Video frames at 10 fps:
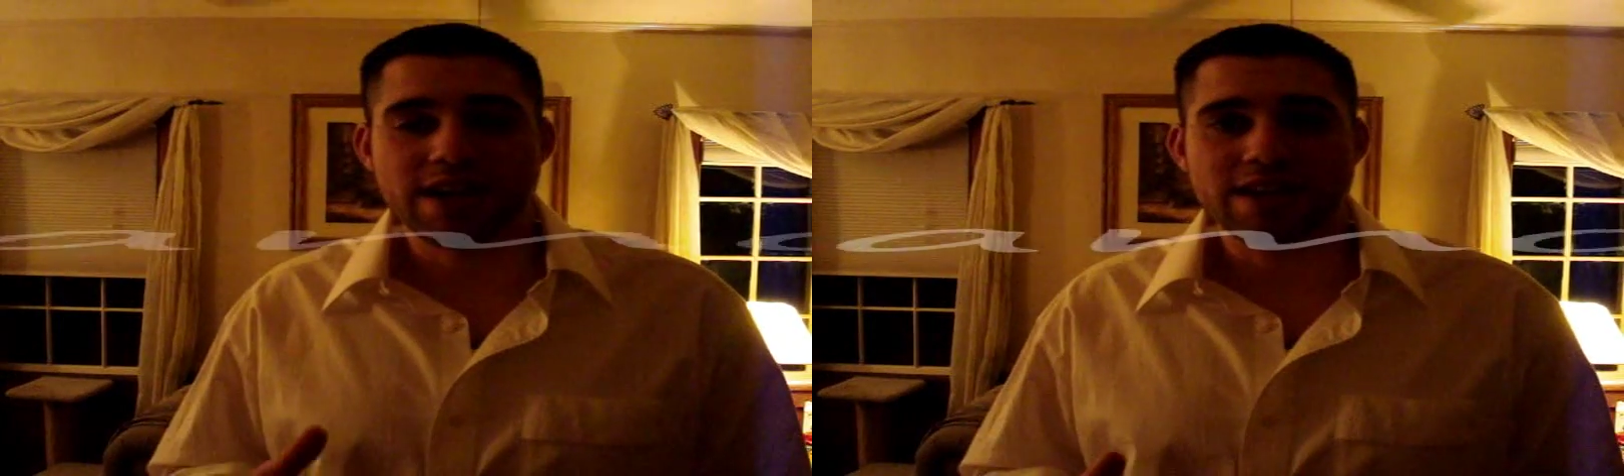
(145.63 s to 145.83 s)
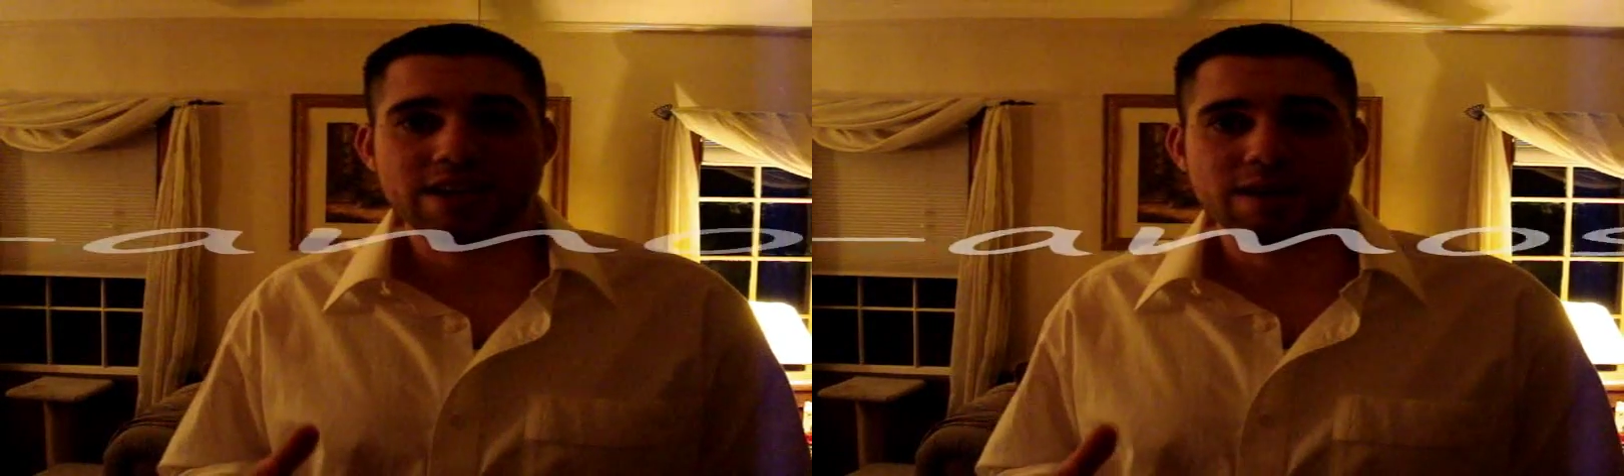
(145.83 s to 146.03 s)

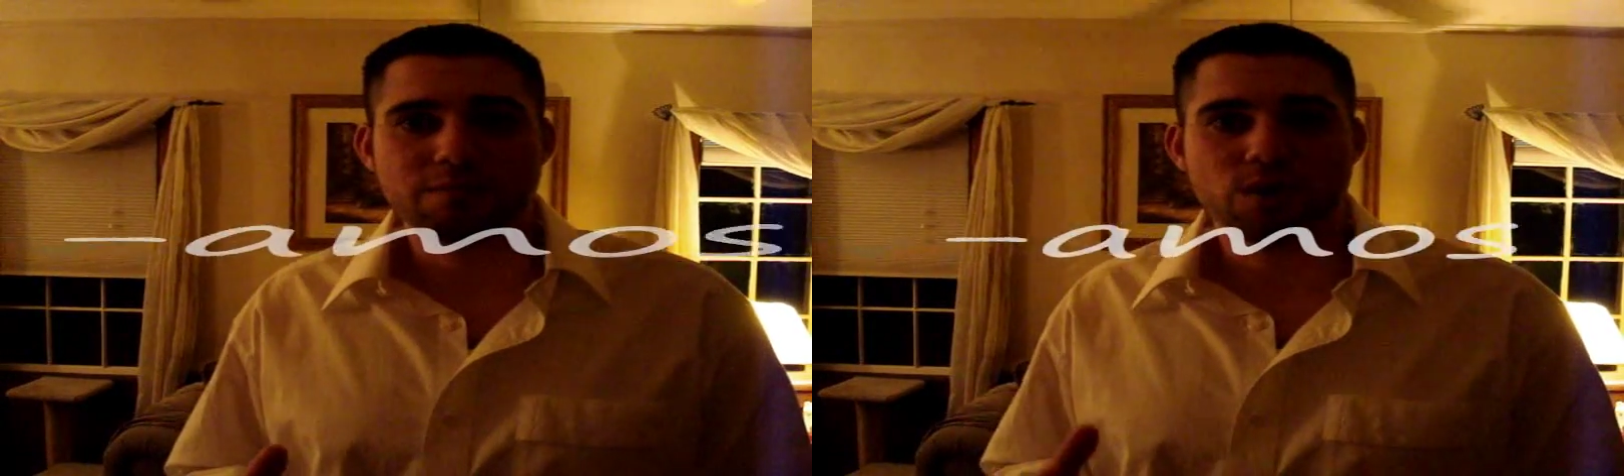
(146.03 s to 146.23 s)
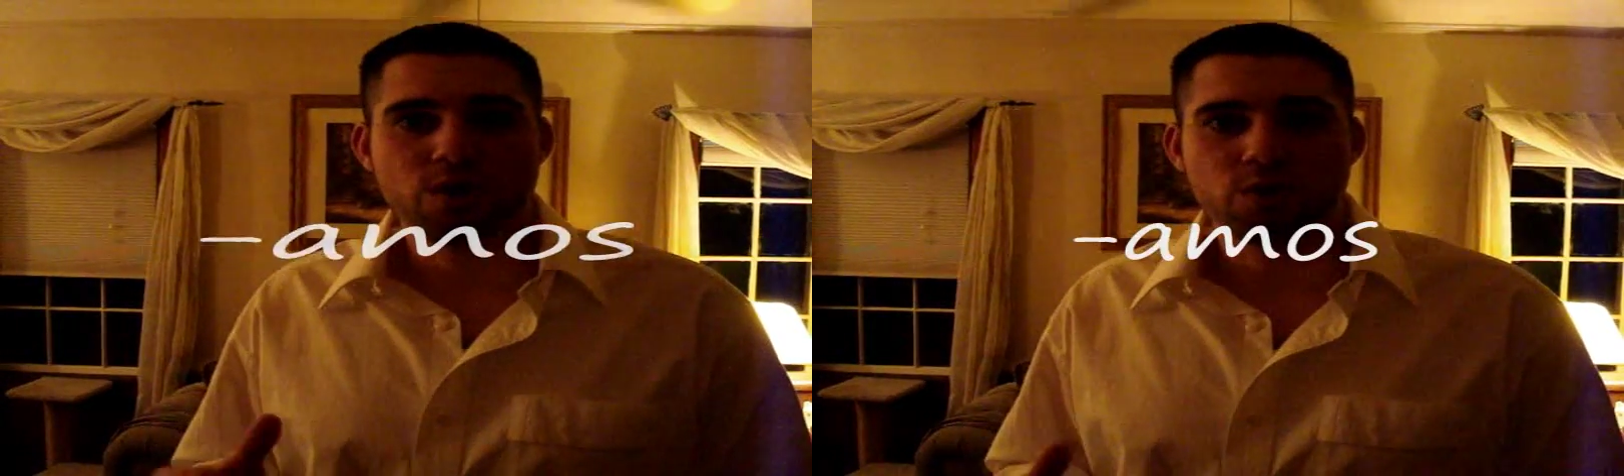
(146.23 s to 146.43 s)

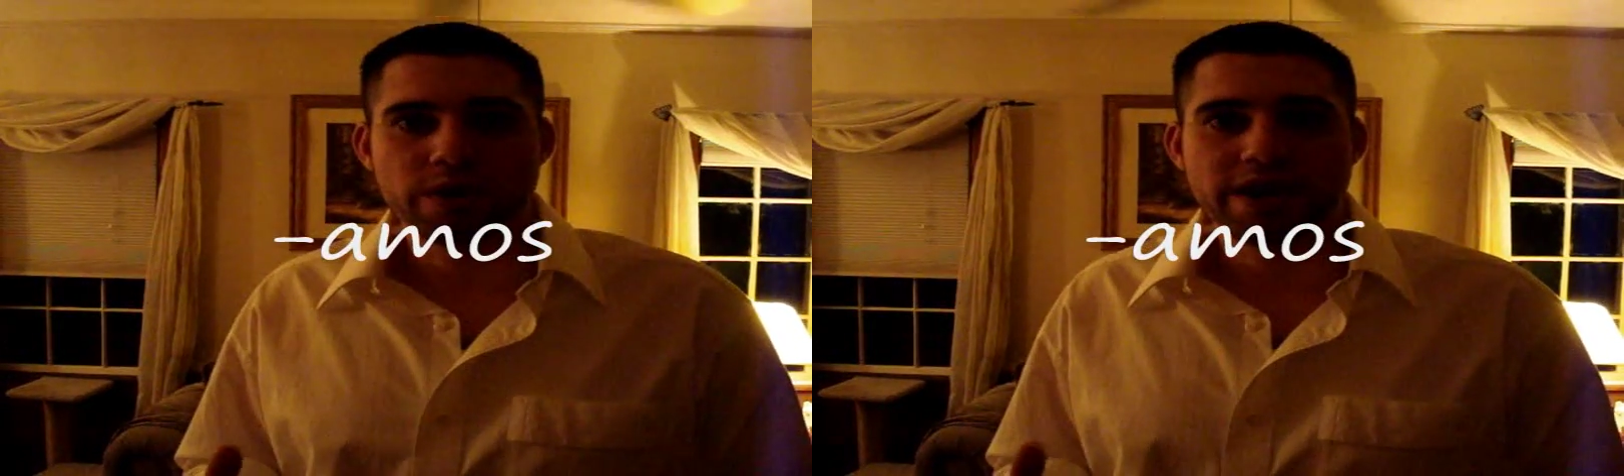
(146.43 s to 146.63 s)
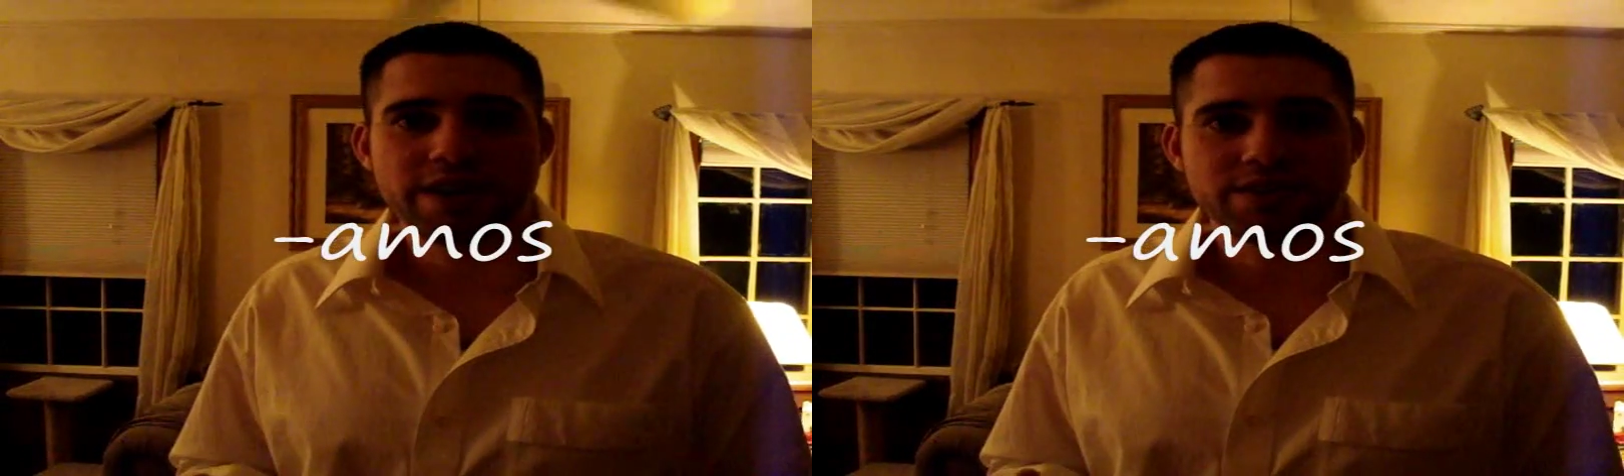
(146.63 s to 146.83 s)

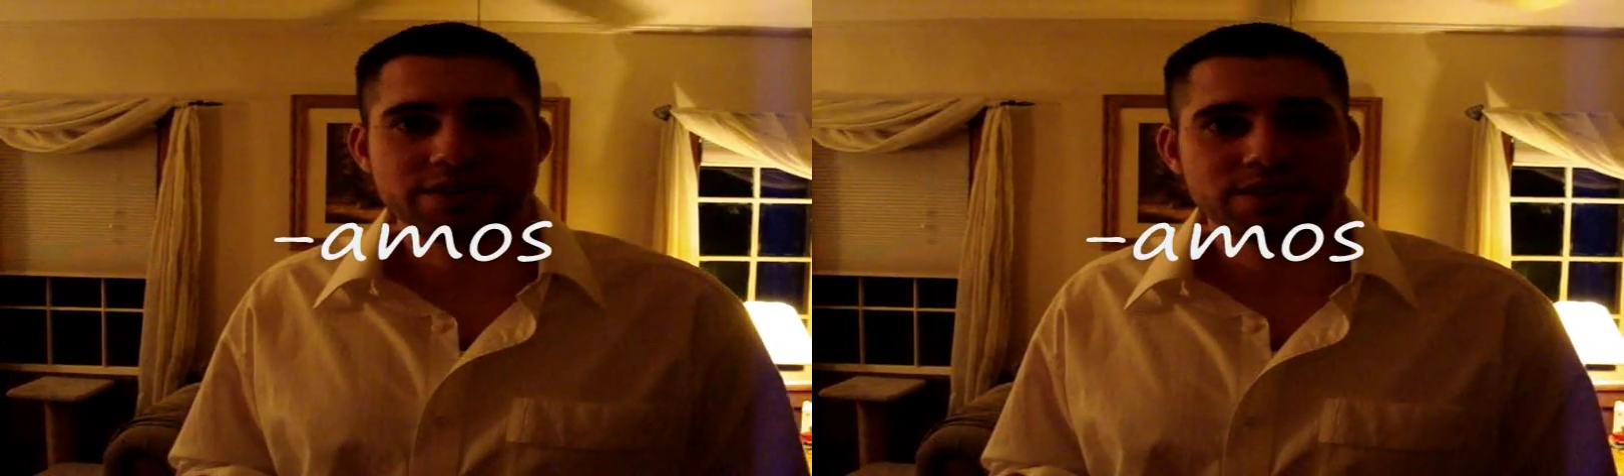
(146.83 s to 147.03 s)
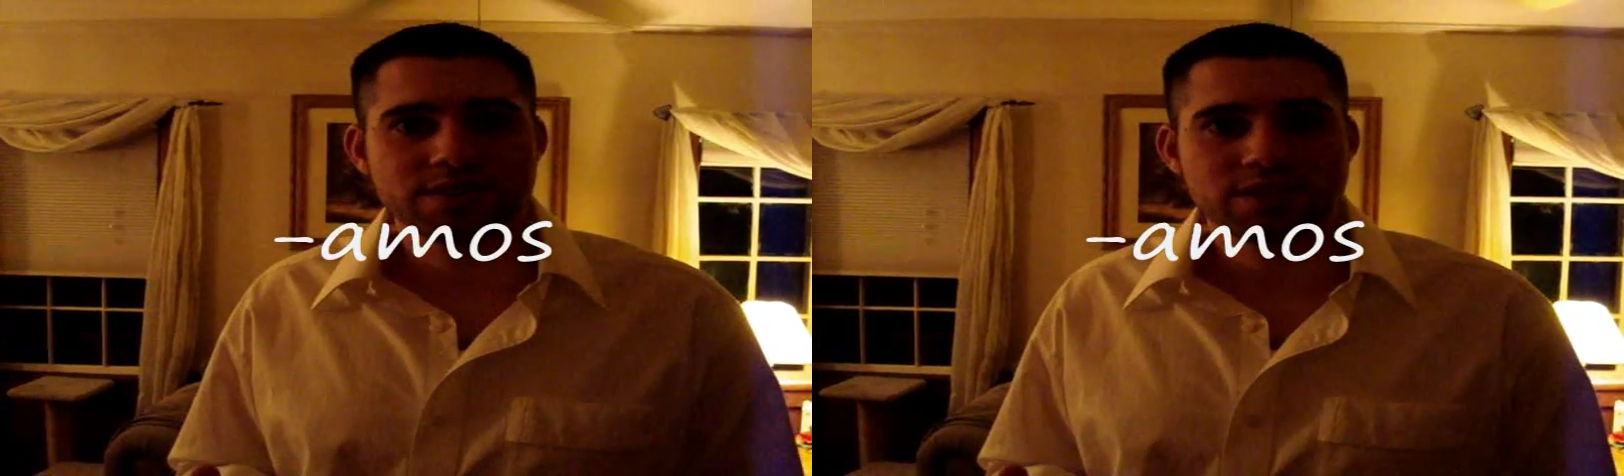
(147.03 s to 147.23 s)

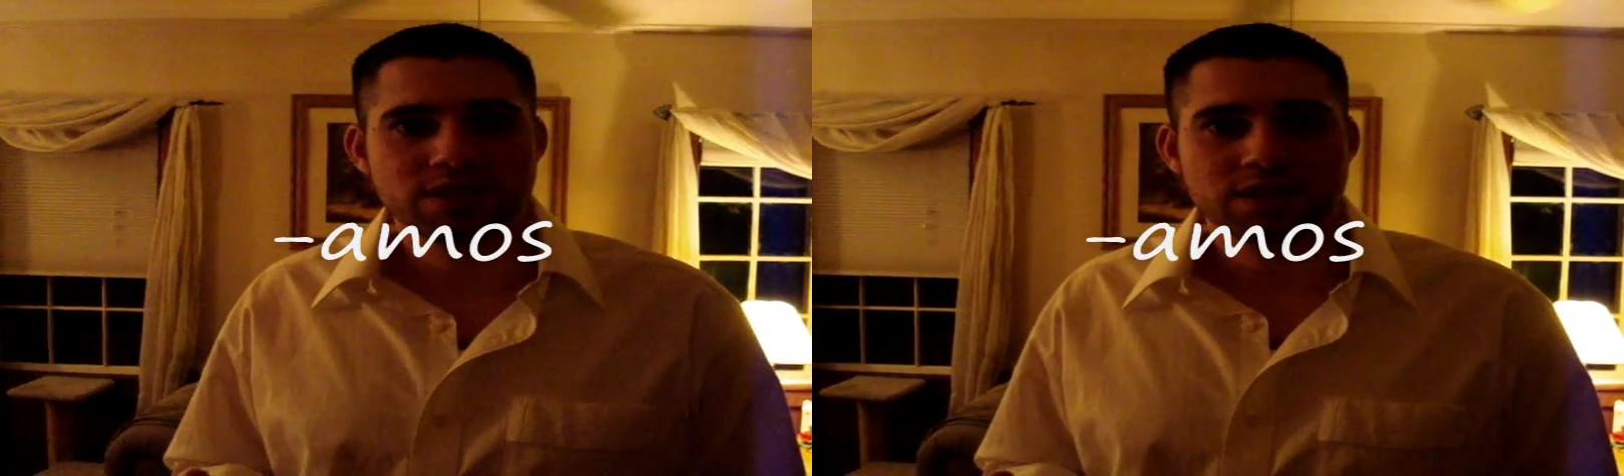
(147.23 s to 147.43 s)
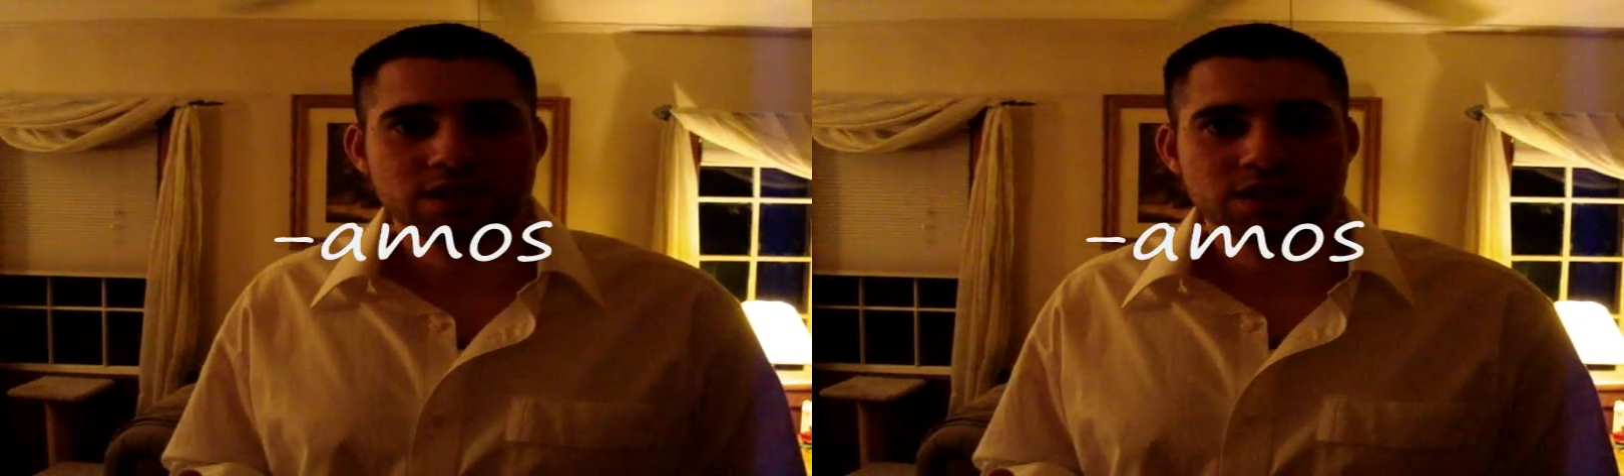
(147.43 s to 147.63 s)
A-M-O-S,